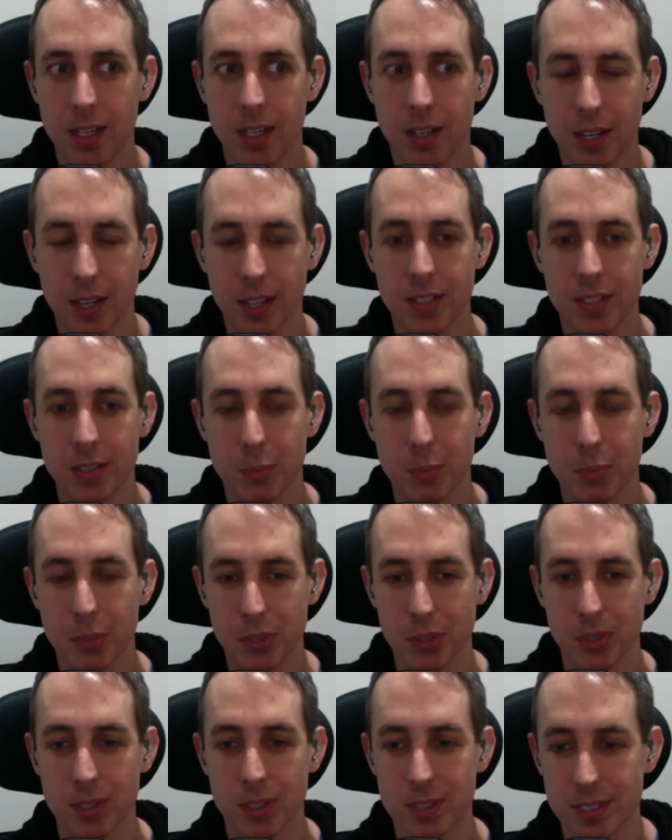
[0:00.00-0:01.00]
I need to
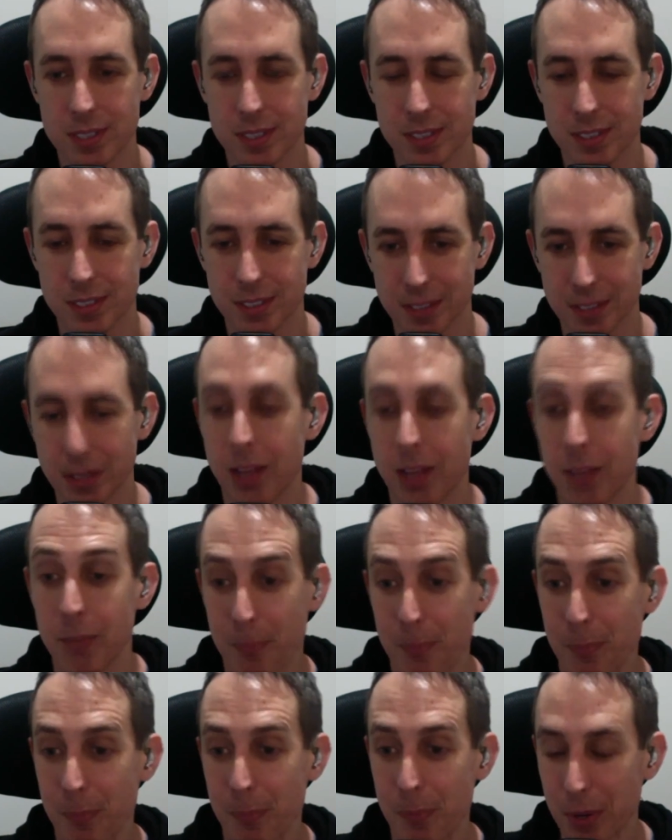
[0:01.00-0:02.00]
produce
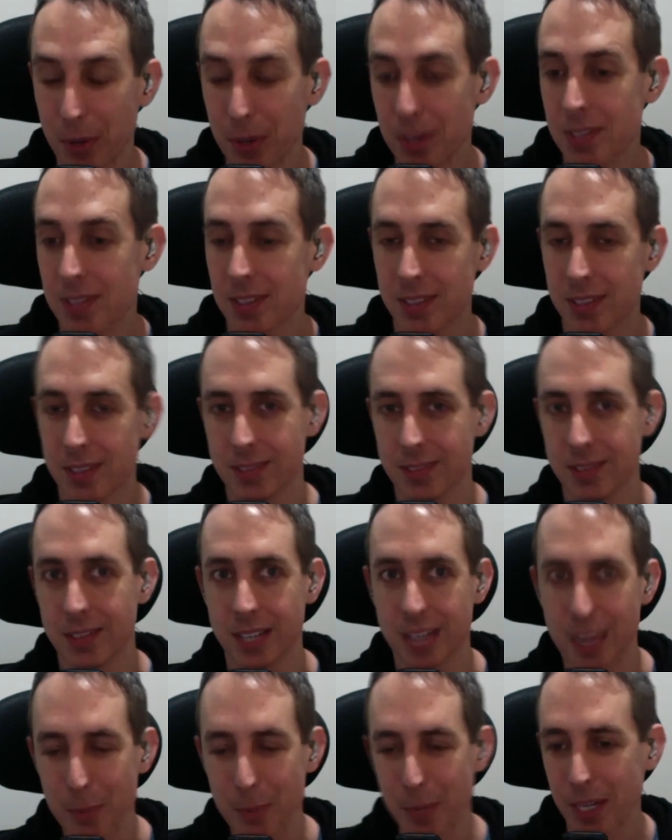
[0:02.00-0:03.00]
those,
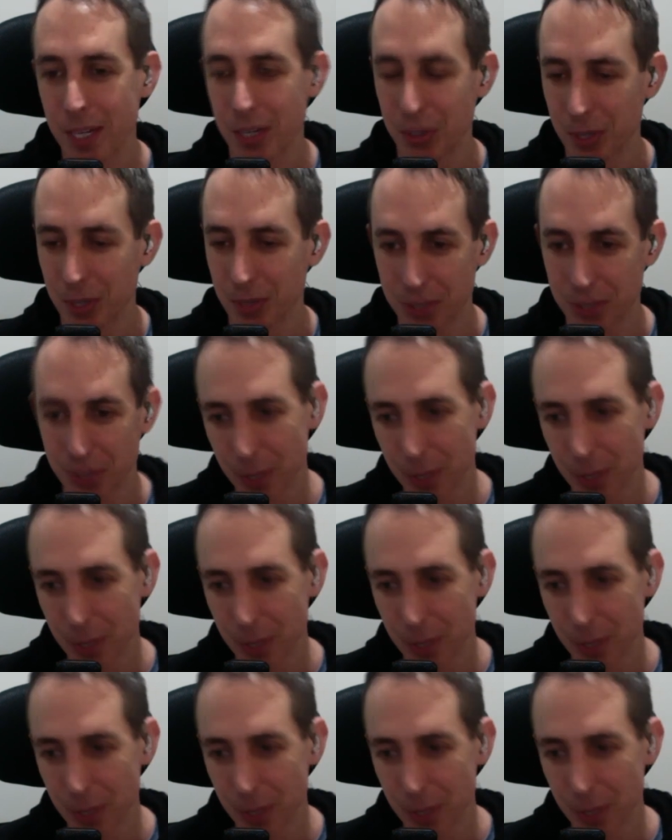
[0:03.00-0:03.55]
like M83, if you know